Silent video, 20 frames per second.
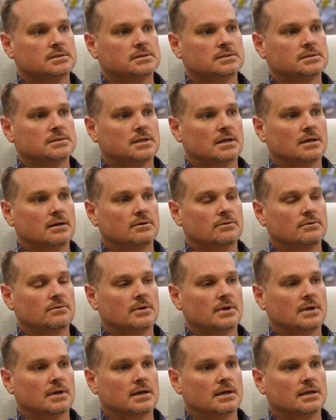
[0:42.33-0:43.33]
So
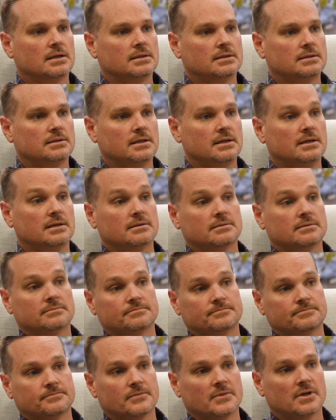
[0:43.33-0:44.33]
yeah,
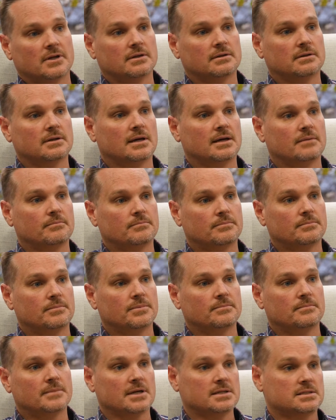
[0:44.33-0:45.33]

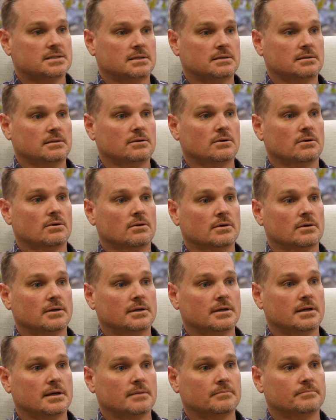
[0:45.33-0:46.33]
and basically
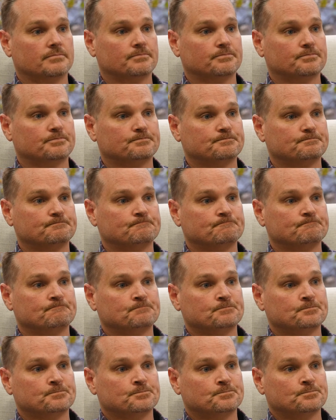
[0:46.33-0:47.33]
I
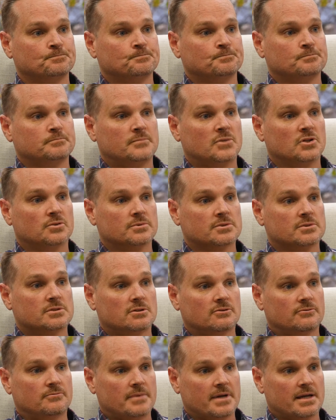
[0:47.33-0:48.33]
built
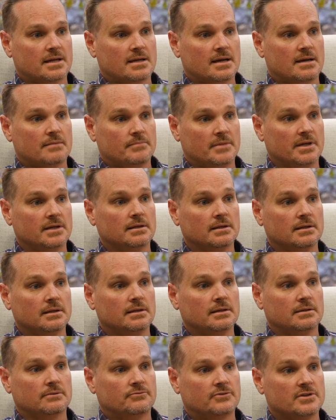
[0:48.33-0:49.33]
myself back up
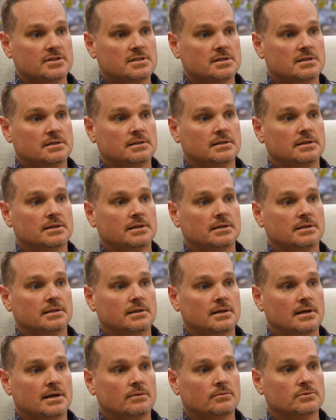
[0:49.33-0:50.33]
mentally and physically,
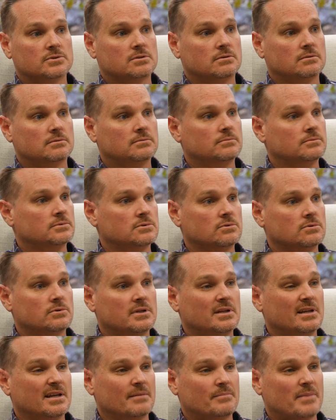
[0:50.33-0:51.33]
and was
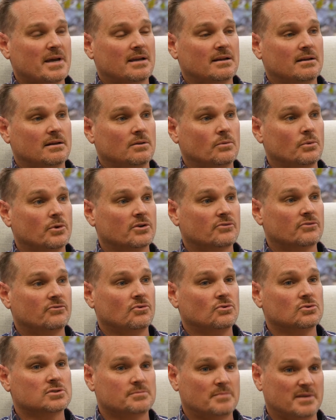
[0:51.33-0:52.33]
looking to get back into the
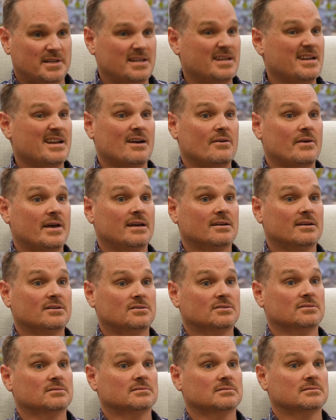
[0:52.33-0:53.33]
workforce but didn't know how
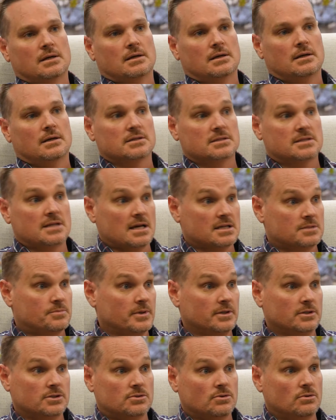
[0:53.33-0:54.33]
to. I started
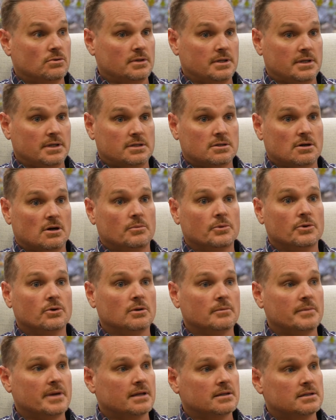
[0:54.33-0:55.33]
speaking to Sean and he told me
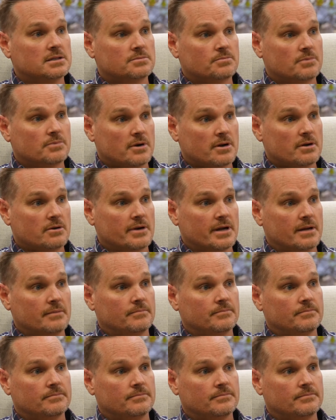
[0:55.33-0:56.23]
all about this program,